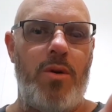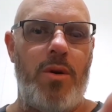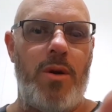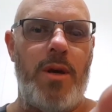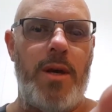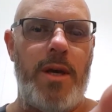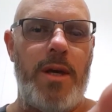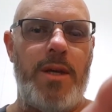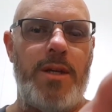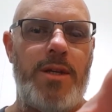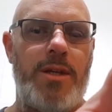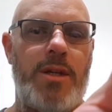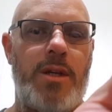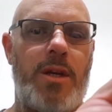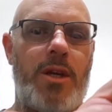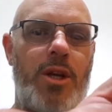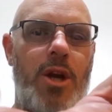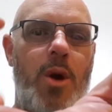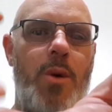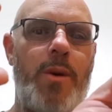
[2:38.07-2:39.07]
is
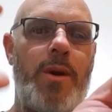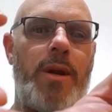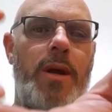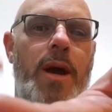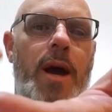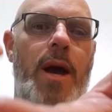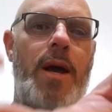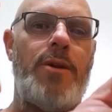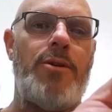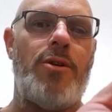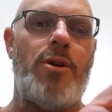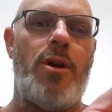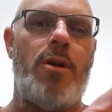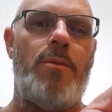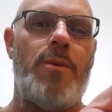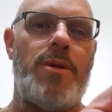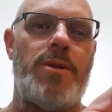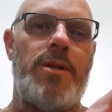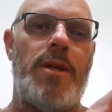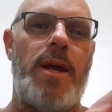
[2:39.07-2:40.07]
going at 100
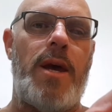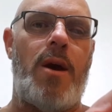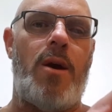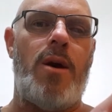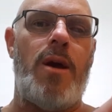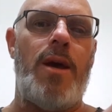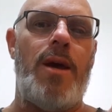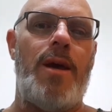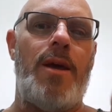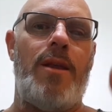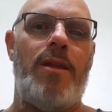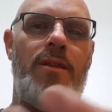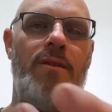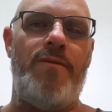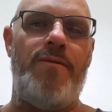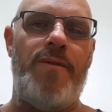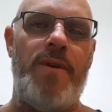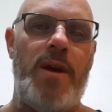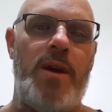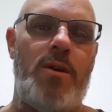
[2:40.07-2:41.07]
kilometers an hour. The
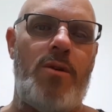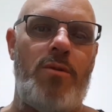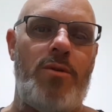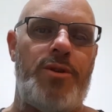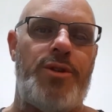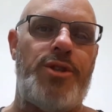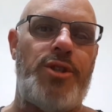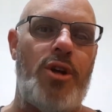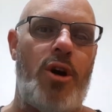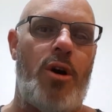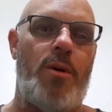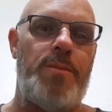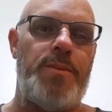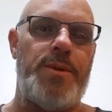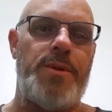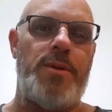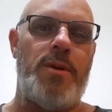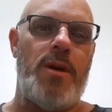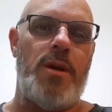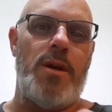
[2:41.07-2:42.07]
vehicle
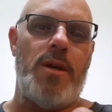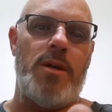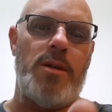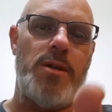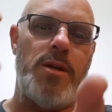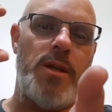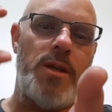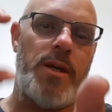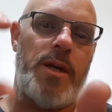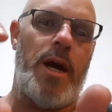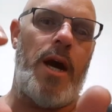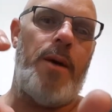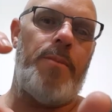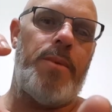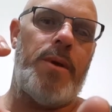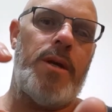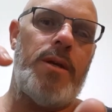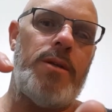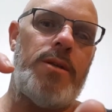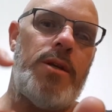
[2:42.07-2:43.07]
stops, so the cup
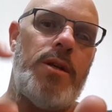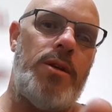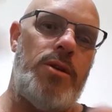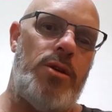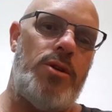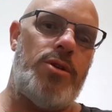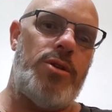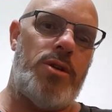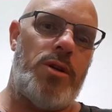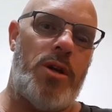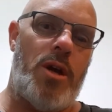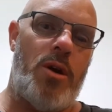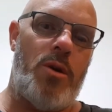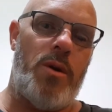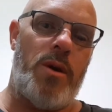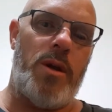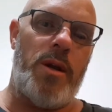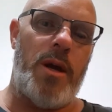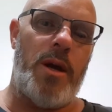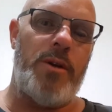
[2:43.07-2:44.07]
continues to go
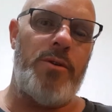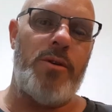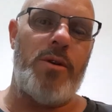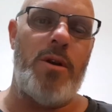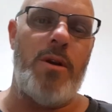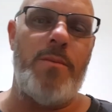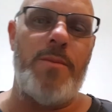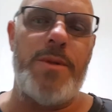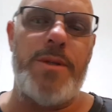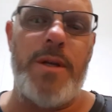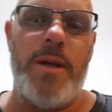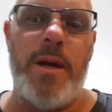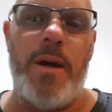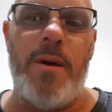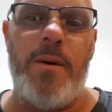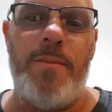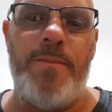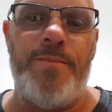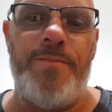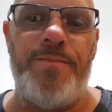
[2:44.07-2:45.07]
at 100 kilometers an
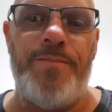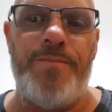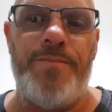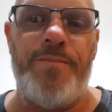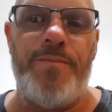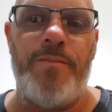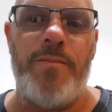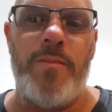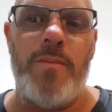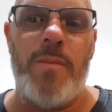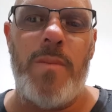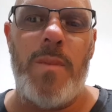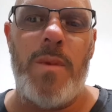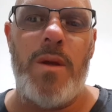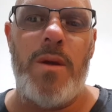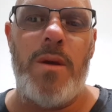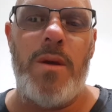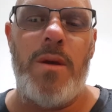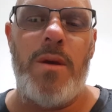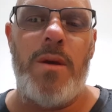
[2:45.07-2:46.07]
hour,
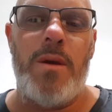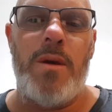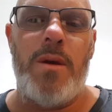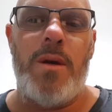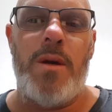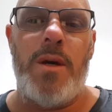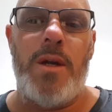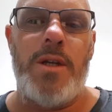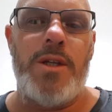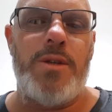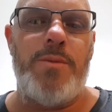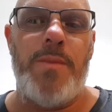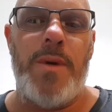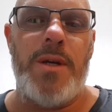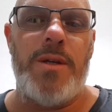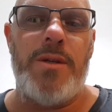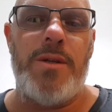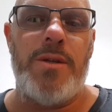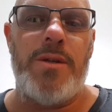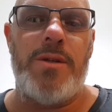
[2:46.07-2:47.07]
and it
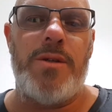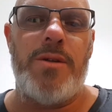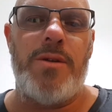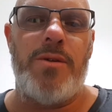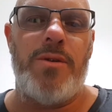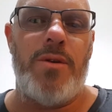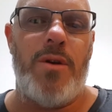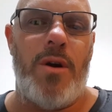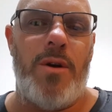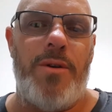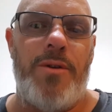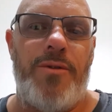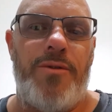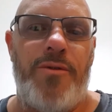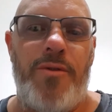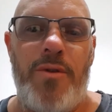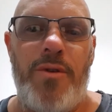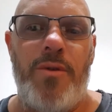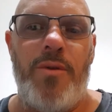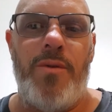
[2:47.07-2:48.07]
smashes either
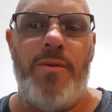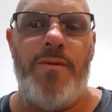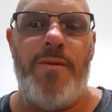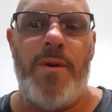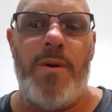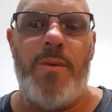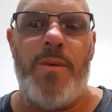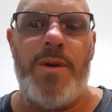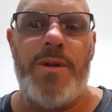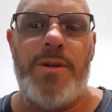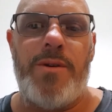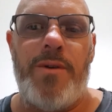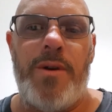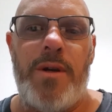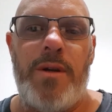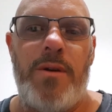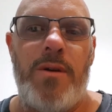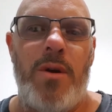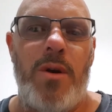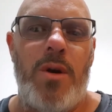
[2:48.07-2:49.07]
through the front
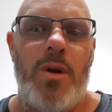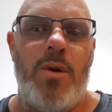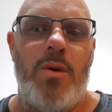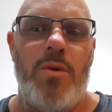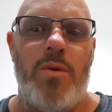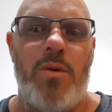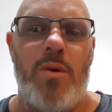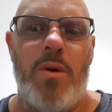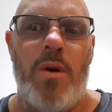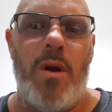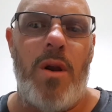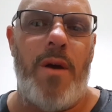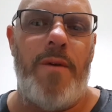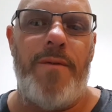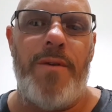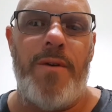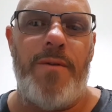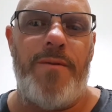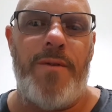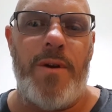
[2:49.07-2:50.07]
windscreen or all over
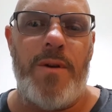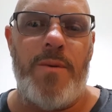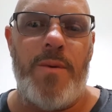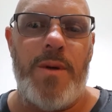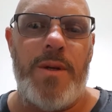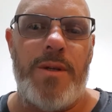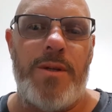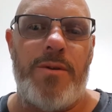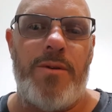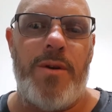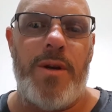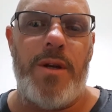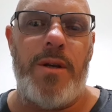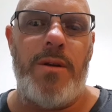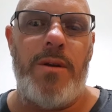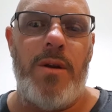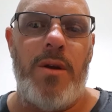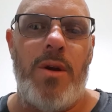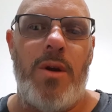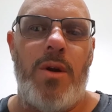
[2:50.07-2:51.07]
the front windscreen
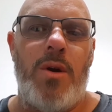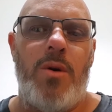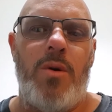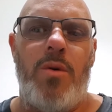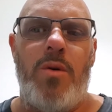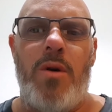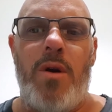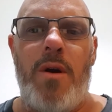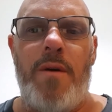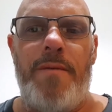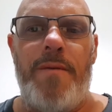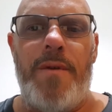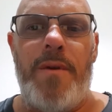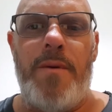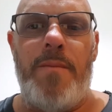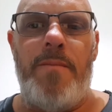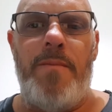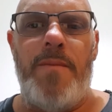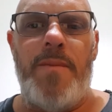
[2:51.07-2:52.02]
or over the